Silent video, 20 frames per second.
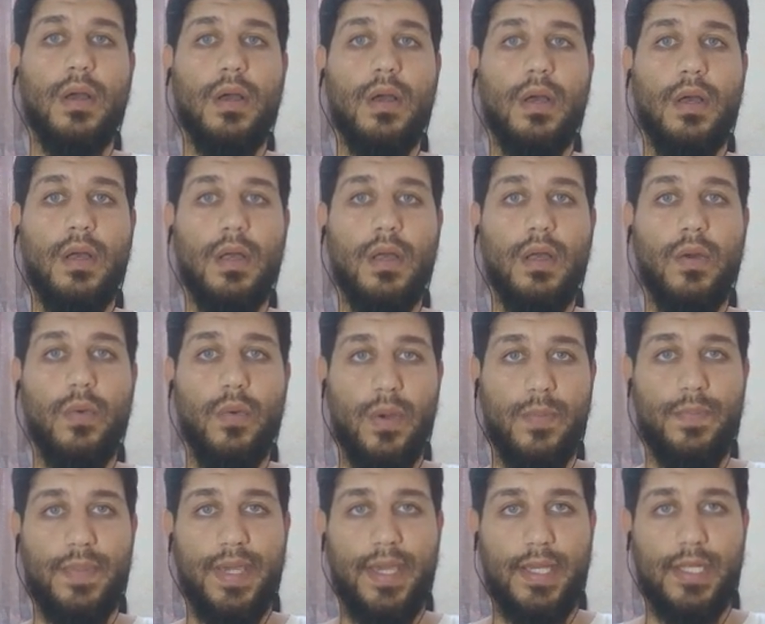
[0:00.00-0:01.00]

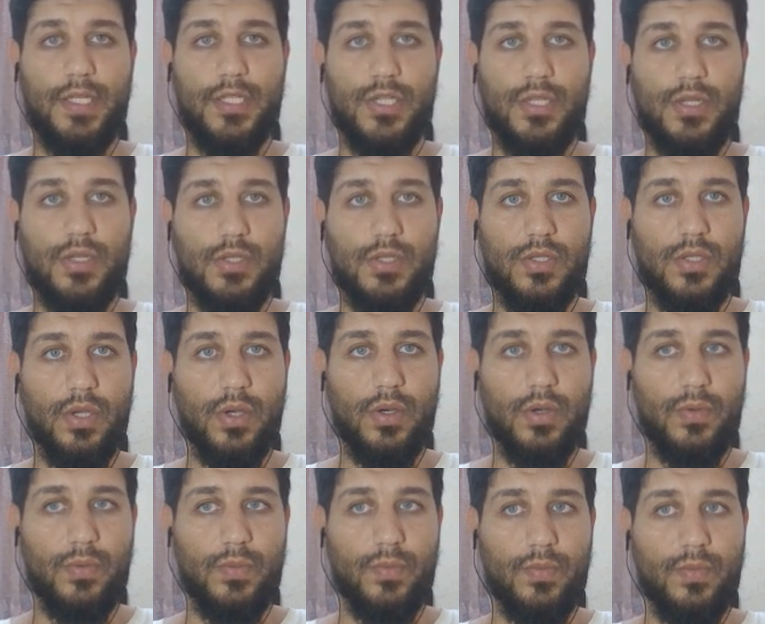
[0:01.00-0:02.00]
web page?
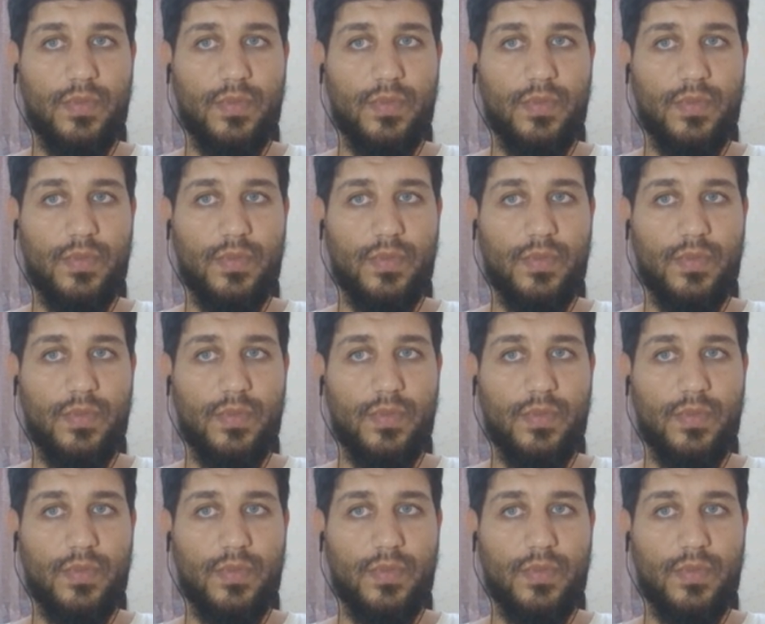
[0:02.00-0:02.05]
So